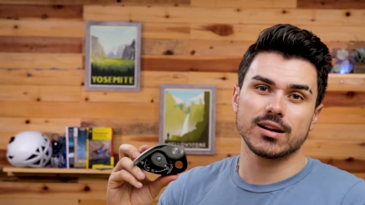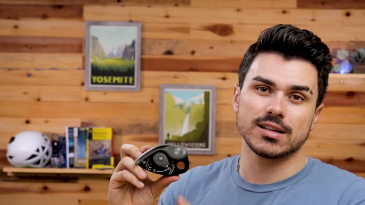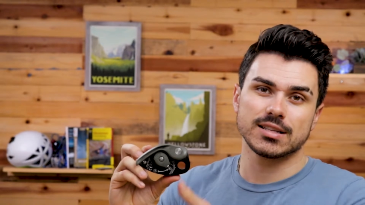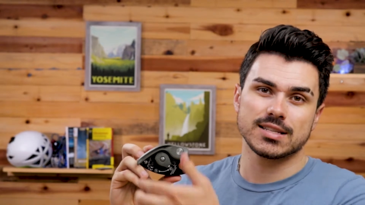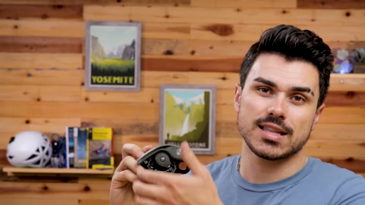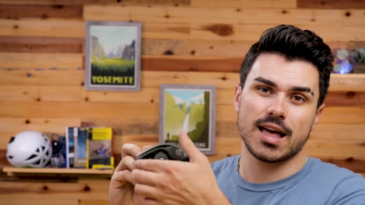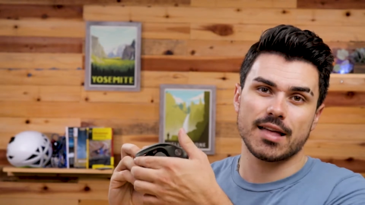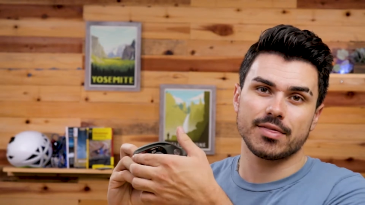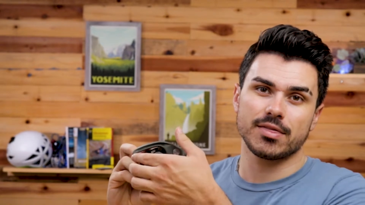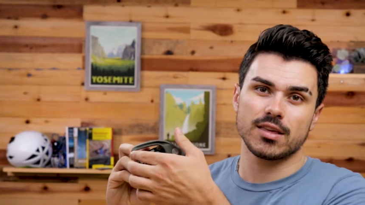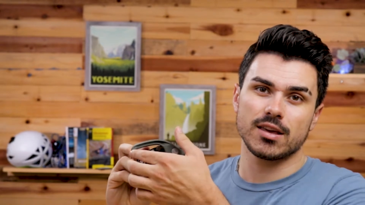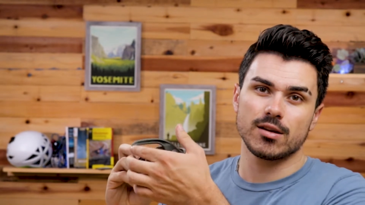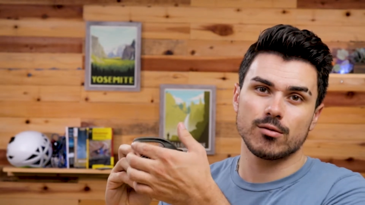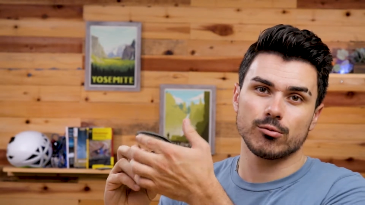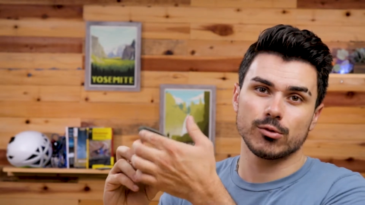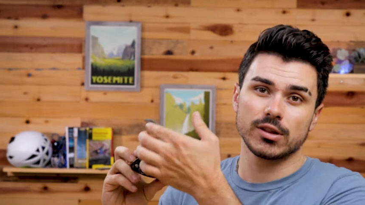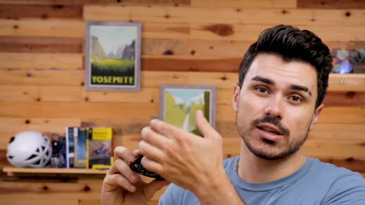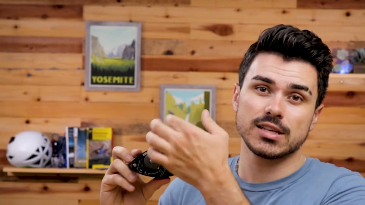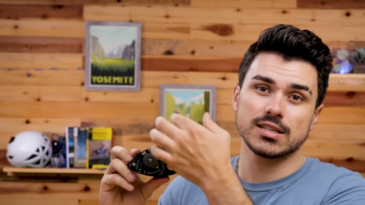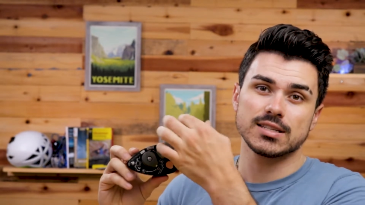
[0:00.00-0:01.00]
it is that the
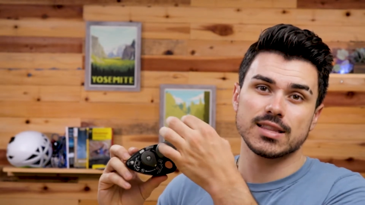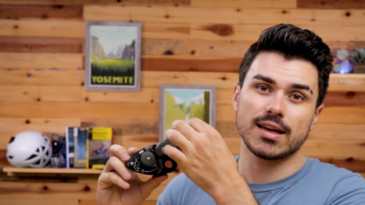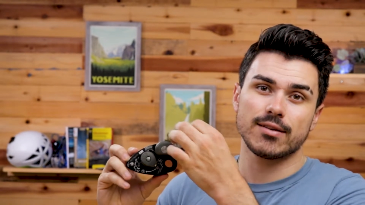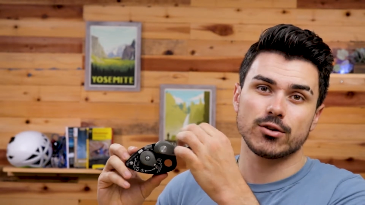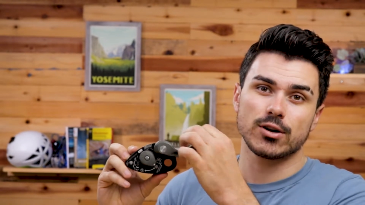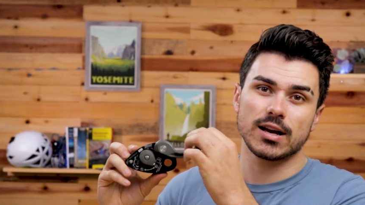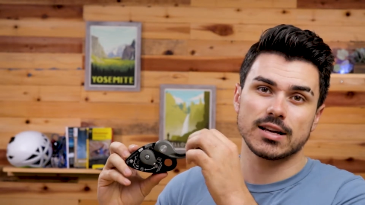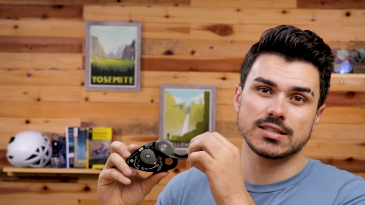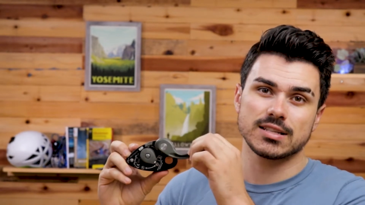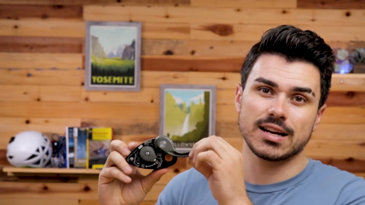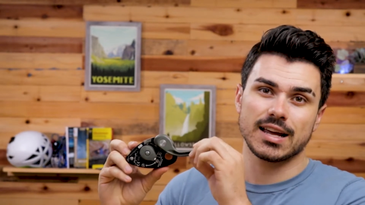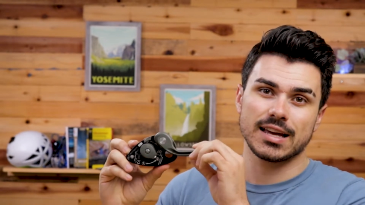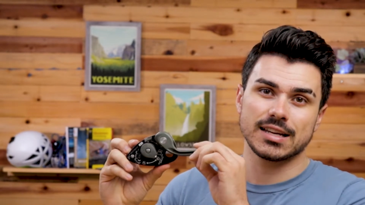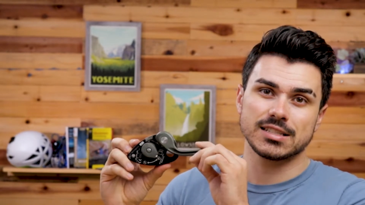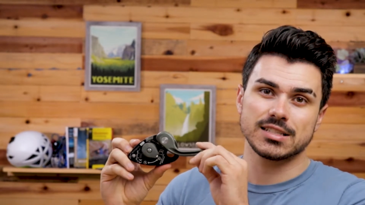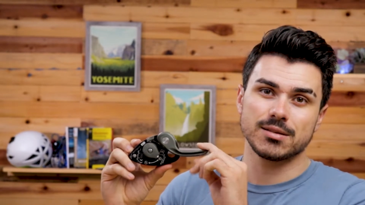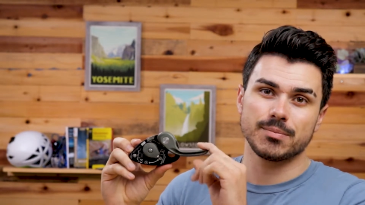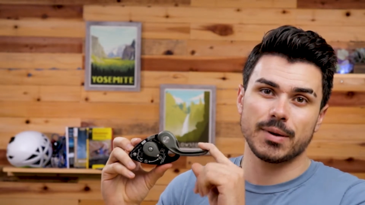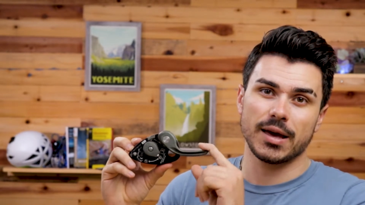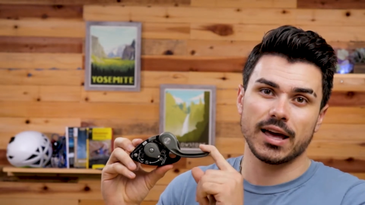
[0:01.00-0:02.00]
release lever has an
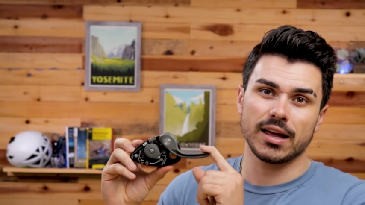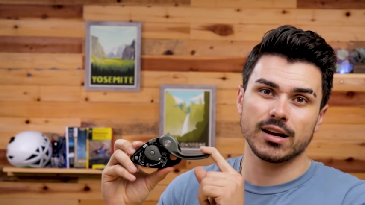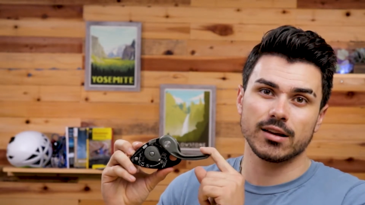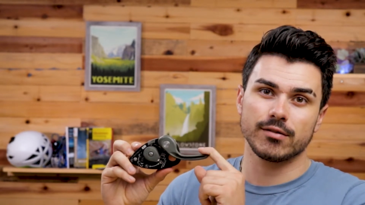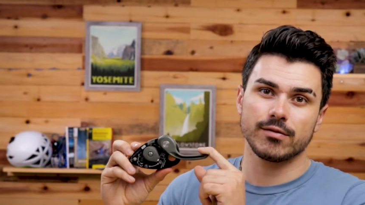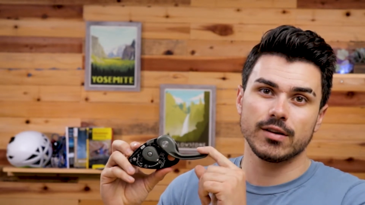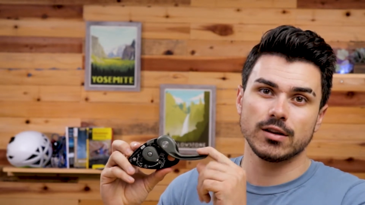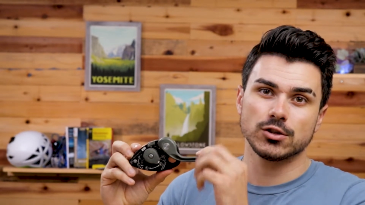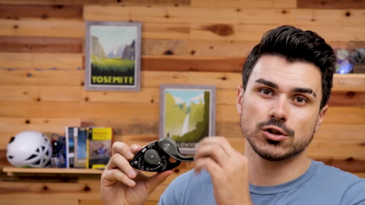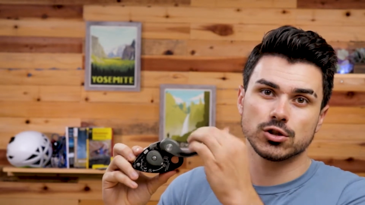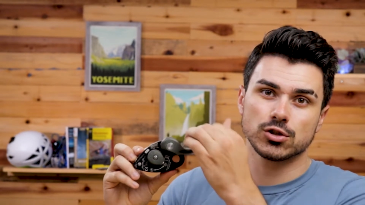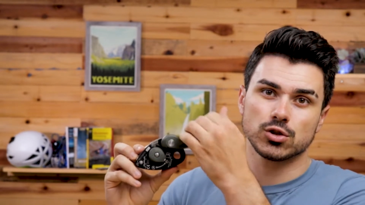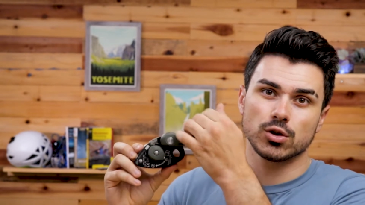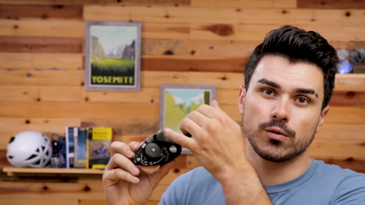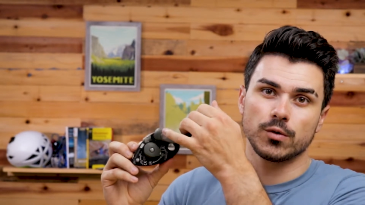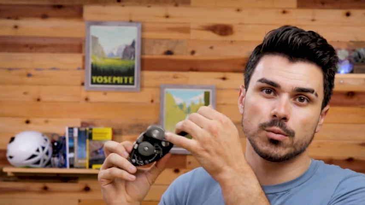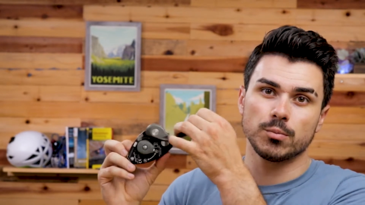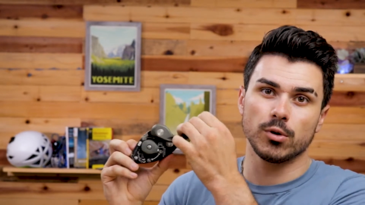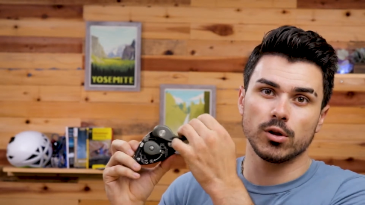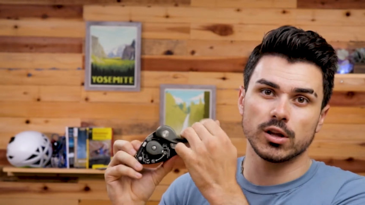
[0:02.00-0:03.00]
anti-panic feature, so
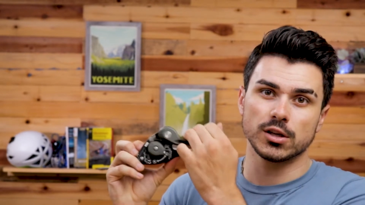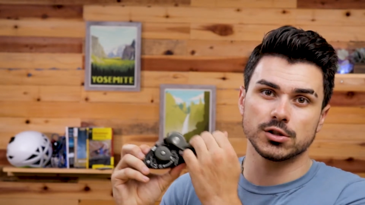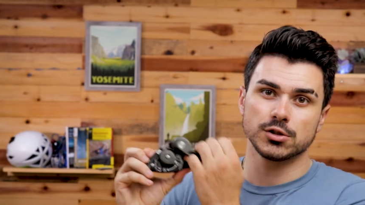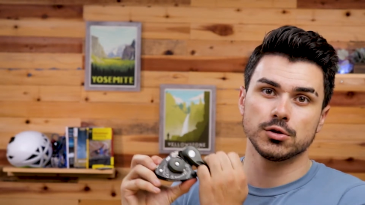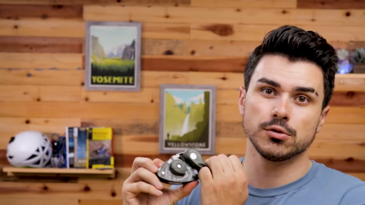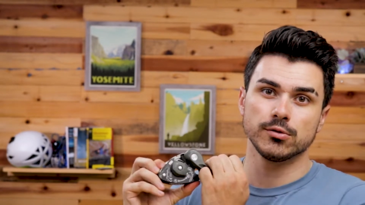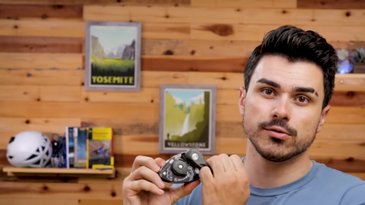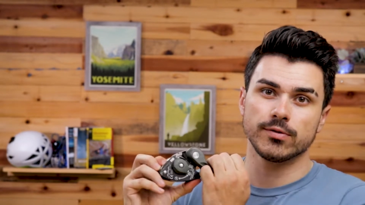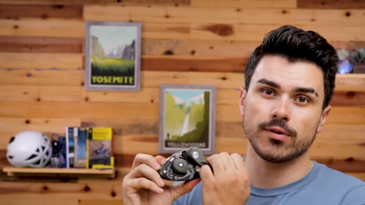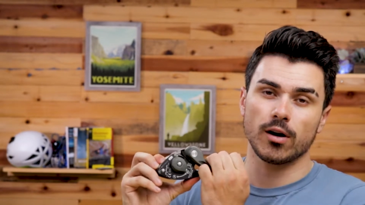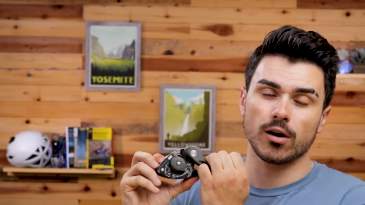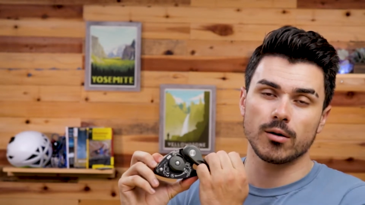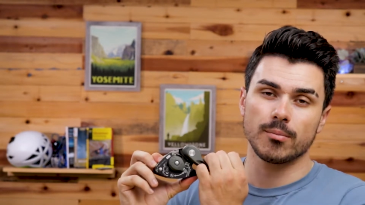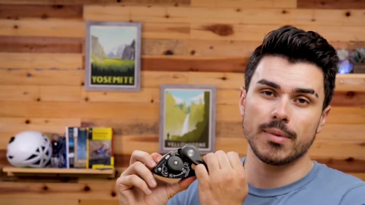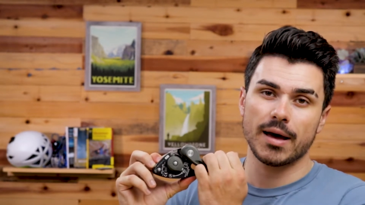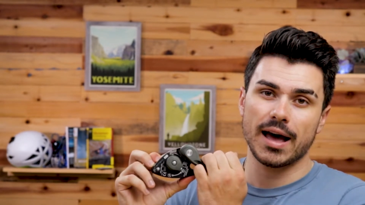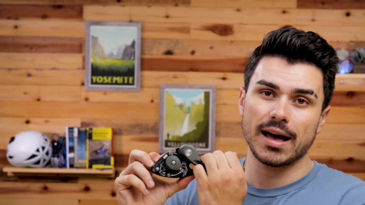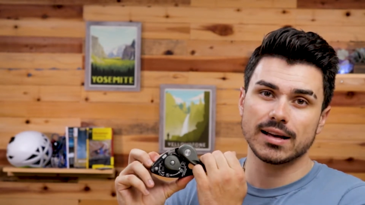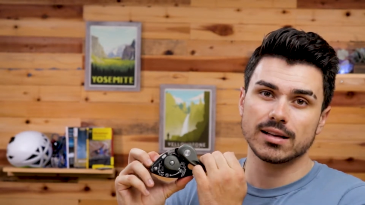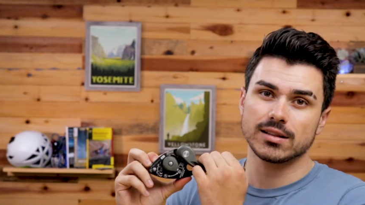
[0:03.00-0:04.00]
if you pull it too far
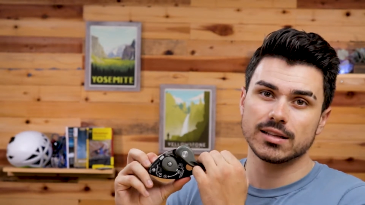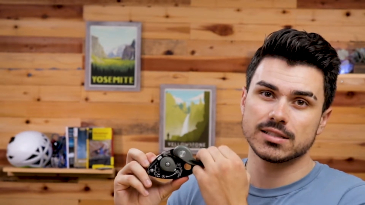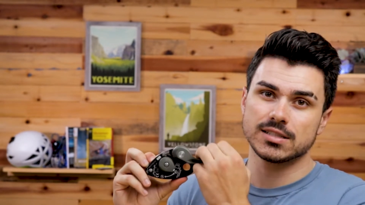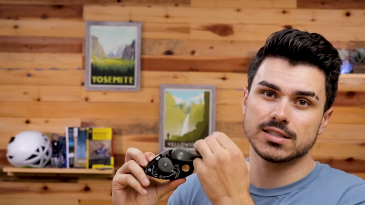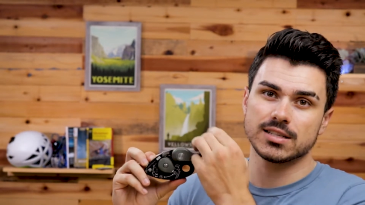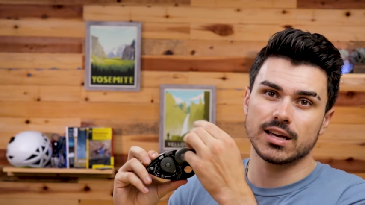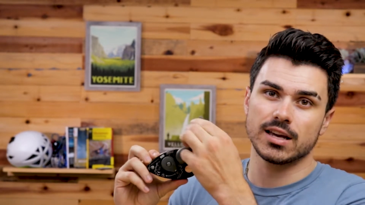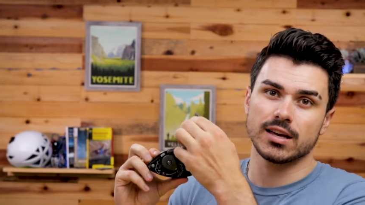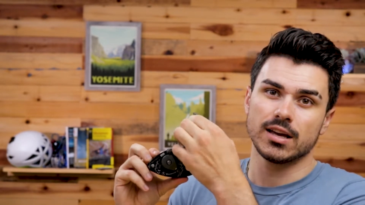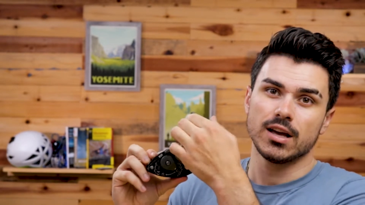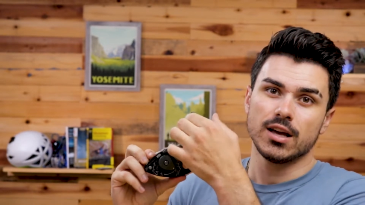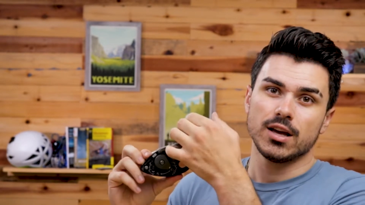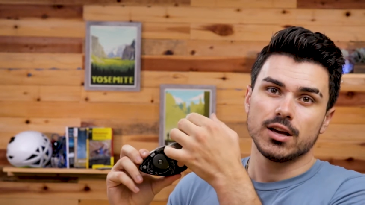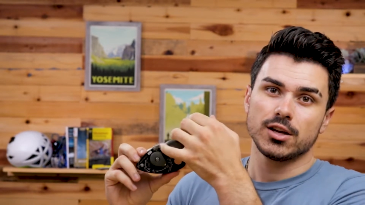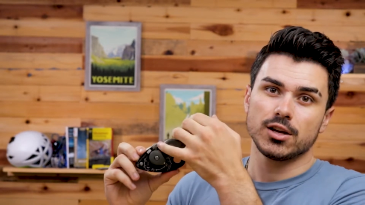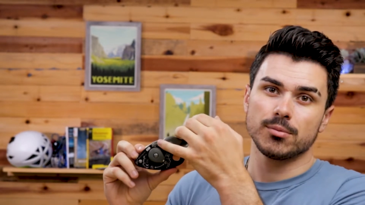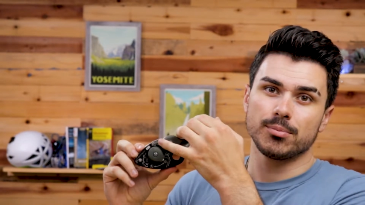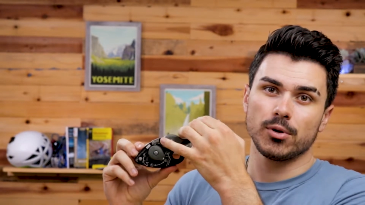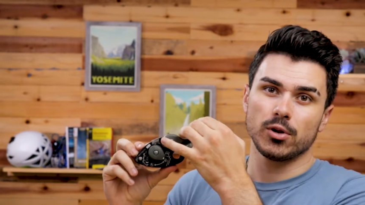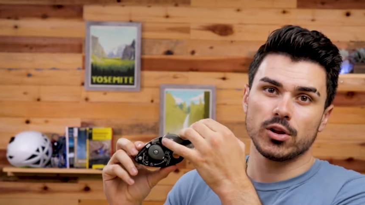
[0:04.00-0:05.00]
back, let's say
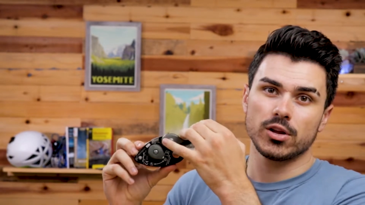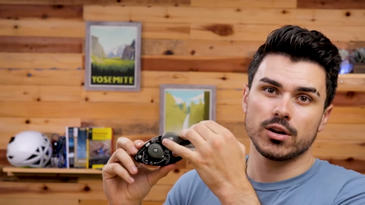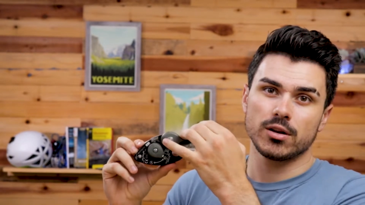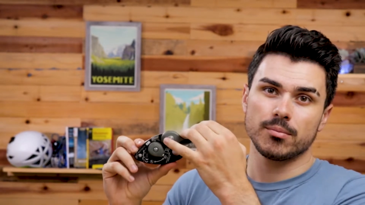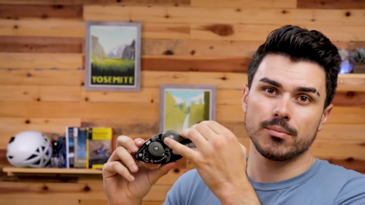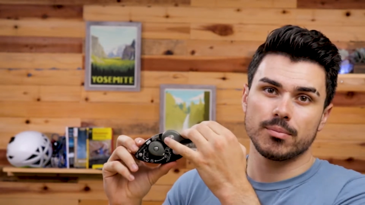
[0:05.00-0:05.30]
you're pulling